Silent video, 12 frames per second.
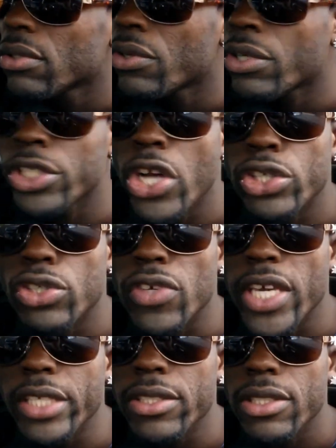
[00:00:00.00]
when you just
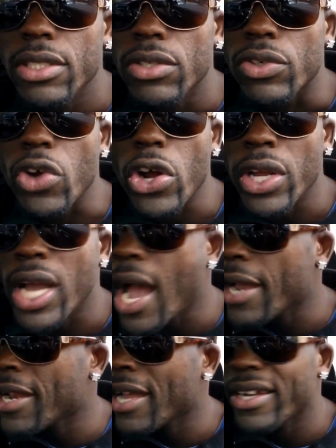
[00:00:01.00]
reach, run
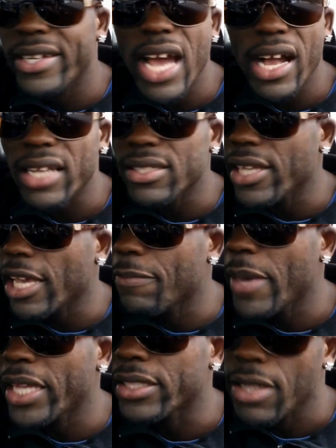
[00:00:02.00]
gone in at the dagger
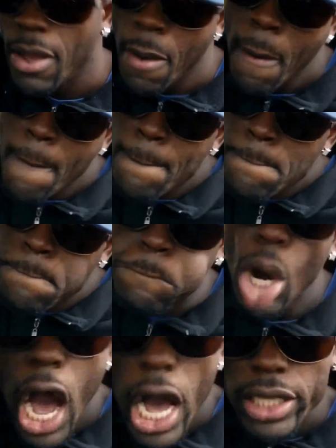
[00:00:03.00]
segment.
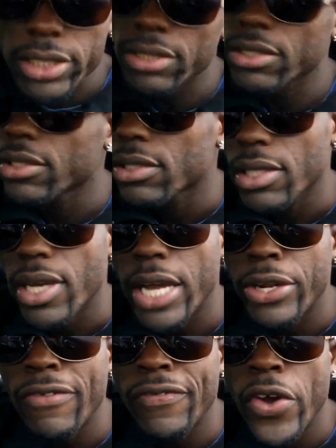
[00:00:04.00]
Books!
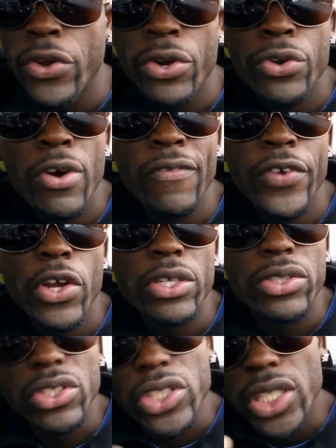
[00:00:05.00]
Because now for now for
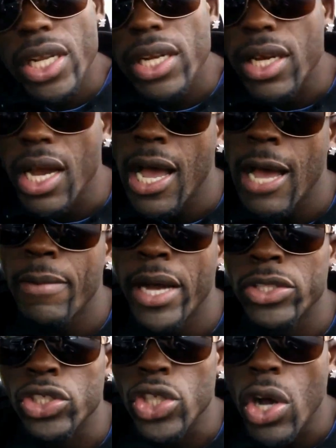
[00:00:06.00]
us chill, calm,
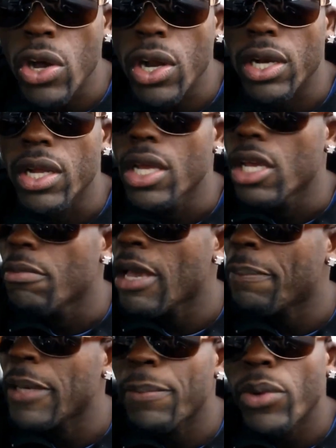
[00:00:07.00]
and juggle,
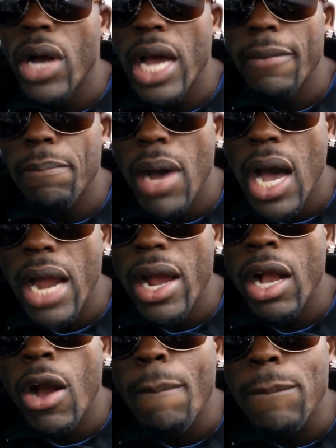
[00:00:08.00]
make people go to the bar
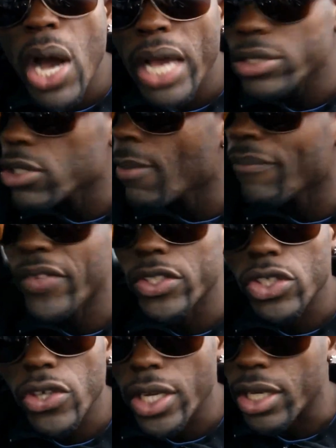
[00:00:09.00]
and go buy something for
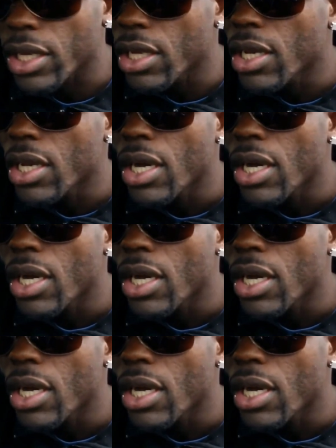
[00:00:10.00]
drink.